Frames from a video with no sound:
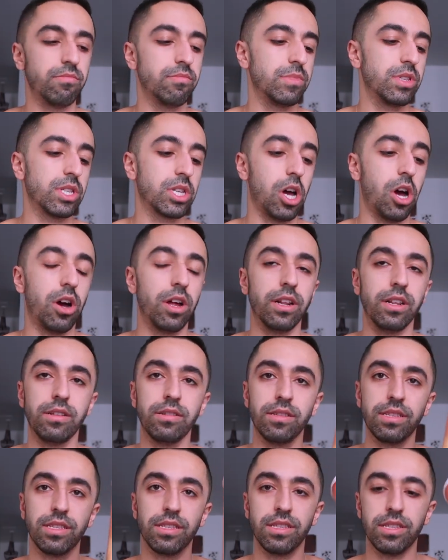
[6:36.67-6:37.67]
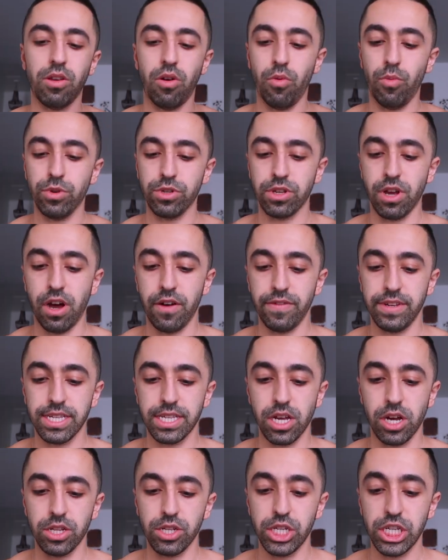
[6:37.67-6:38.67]
it's gone. Almost coffee's
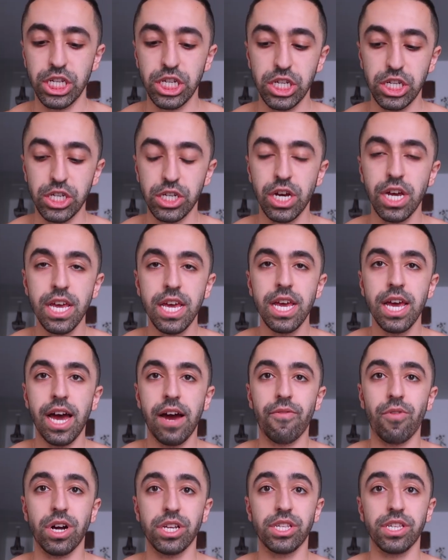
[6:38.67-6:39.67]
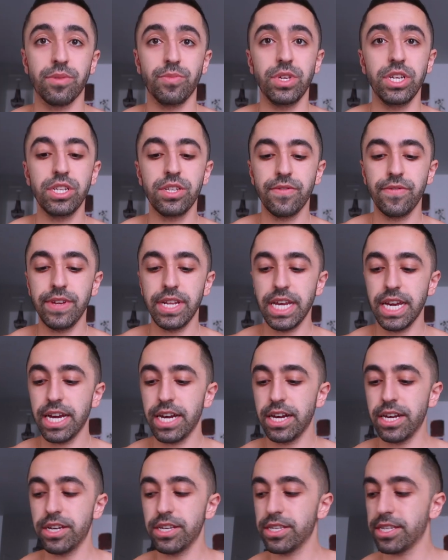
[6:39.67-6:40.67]
gone too. Watch some YouTube
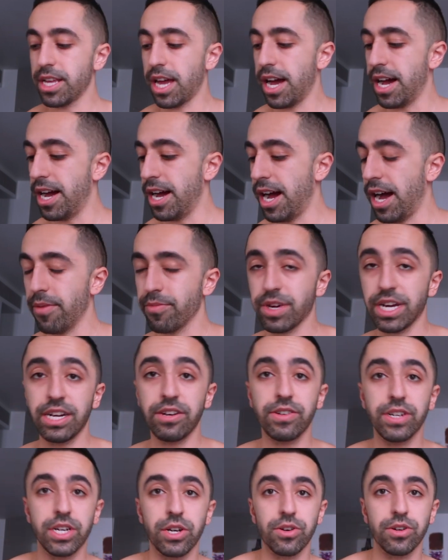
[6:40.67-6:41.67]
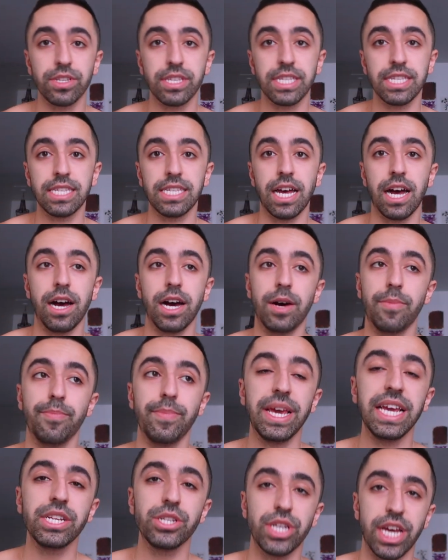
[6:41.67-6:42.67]
videos. Uh, I'm gonna record some
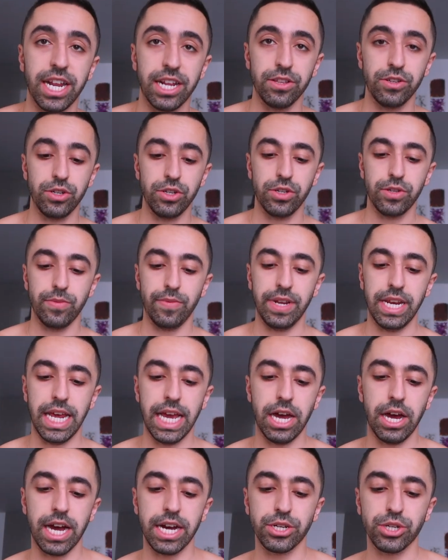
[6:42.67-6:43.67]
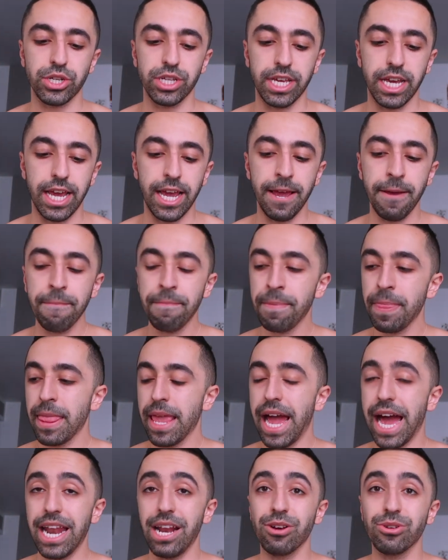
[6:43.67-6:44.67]
main channel YouTube video actually,
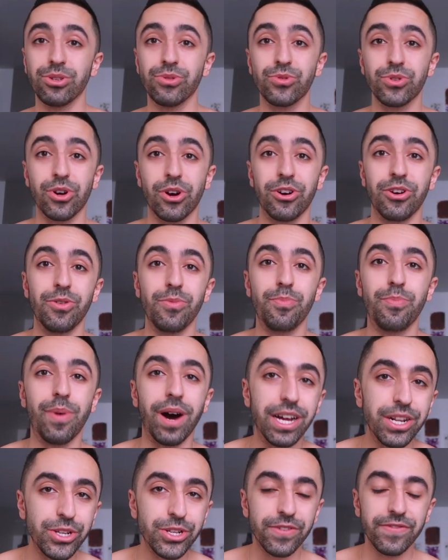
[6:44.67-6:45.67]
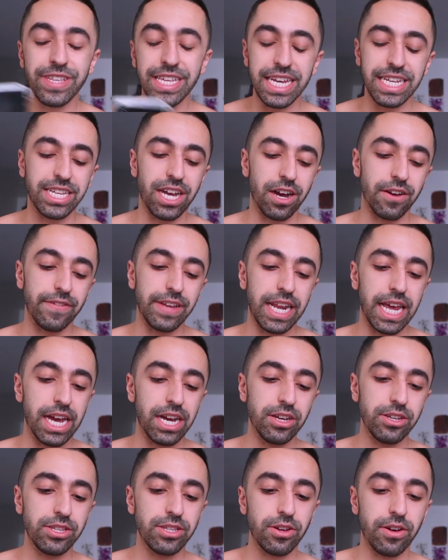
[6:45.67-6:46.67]
and I also recorded a bunch of TikTok
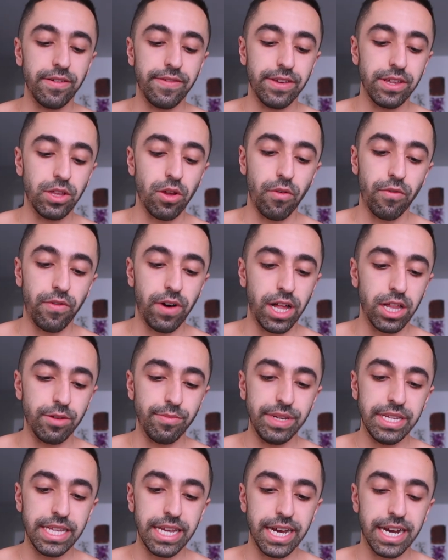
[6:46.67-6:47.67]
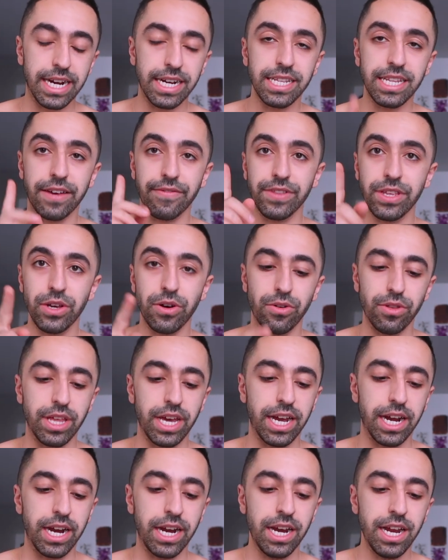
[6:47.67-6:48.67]
videos, so if you don't follow me there, definitely go
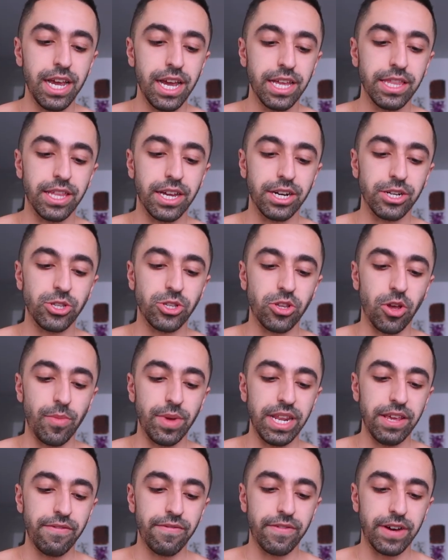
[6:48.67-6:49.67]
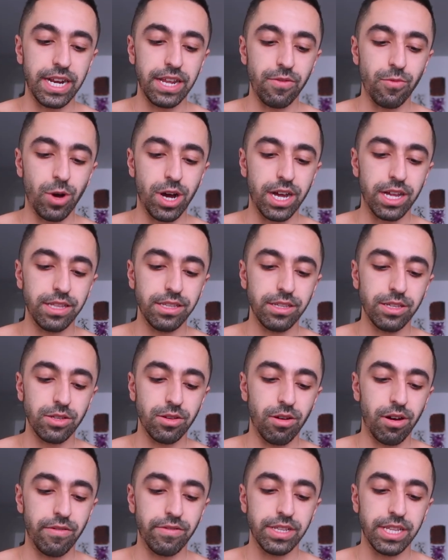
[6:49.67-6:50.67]
there. There's so many funny ones,
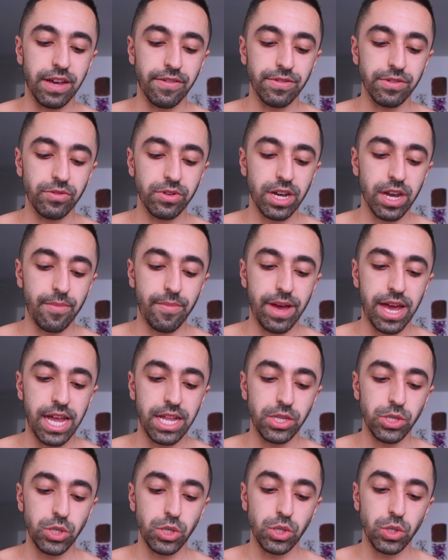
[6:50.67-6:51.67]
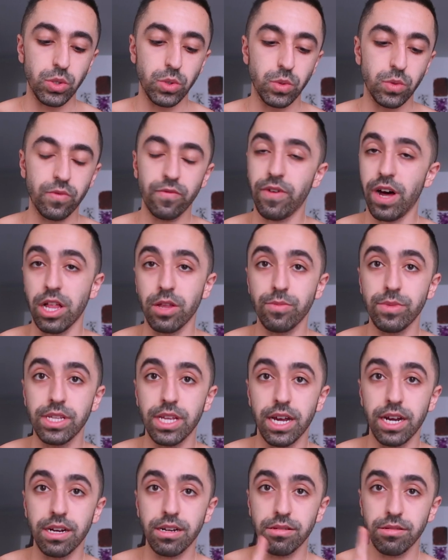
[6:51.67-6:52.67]
so I would definitely recommend you follow me
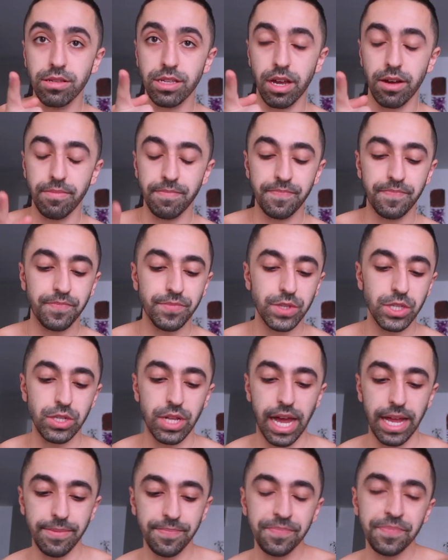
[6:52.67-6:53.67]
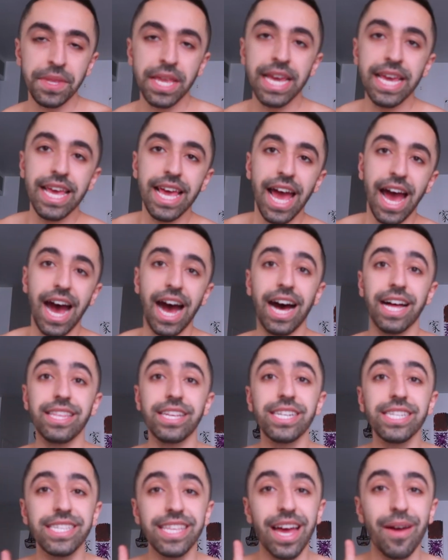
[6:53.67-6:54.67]
there, so do that. Uh, the
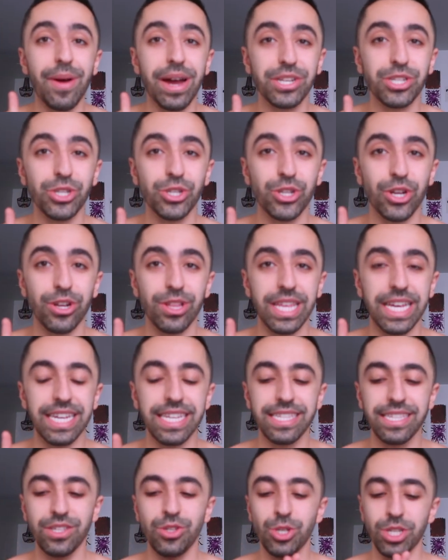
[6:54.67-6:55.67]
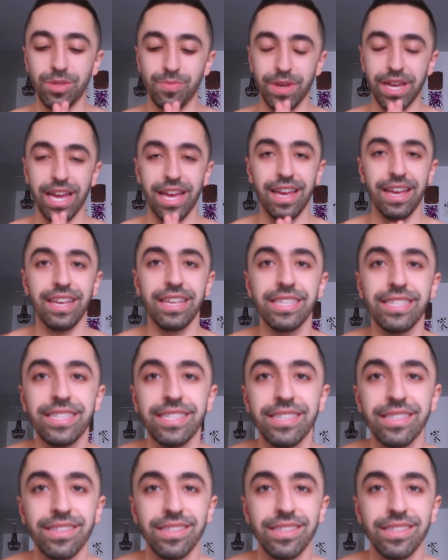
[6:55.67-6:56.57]
reason I'm actually shirtless, just because